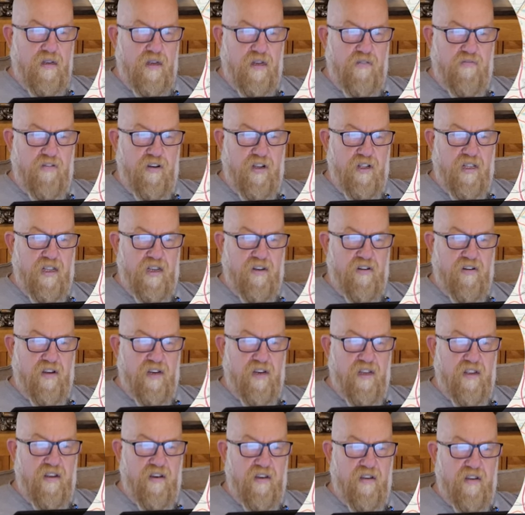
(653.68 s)
And if you click
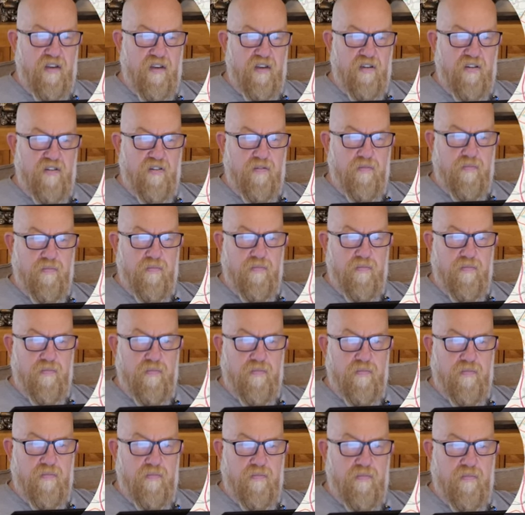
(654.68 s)
on any of these,
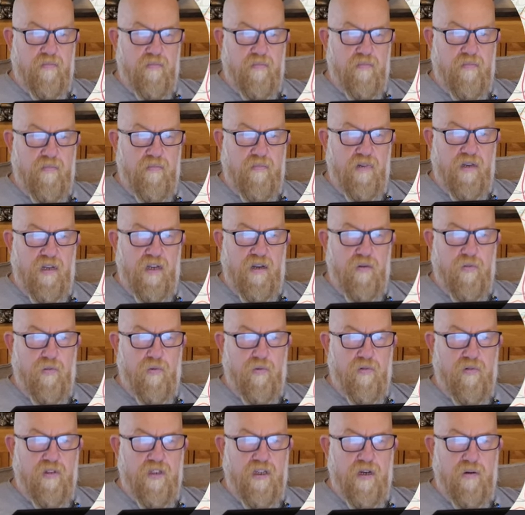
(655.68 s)
it
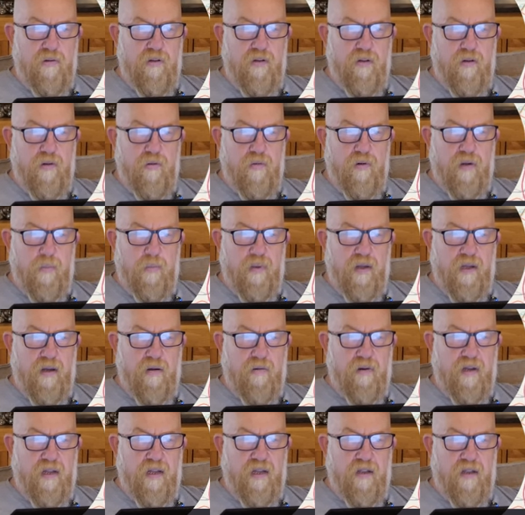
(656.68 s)
will tell you
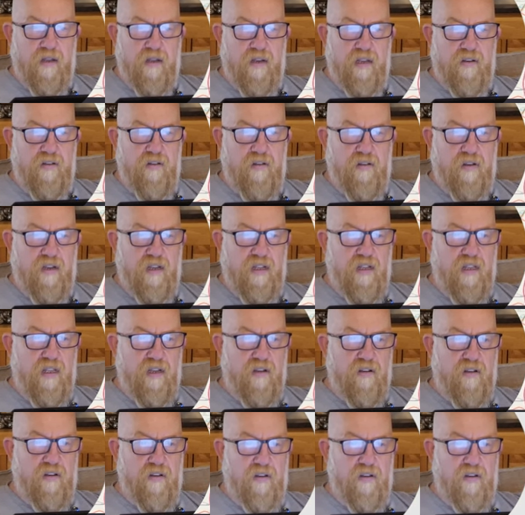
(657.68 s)
about that and then you can click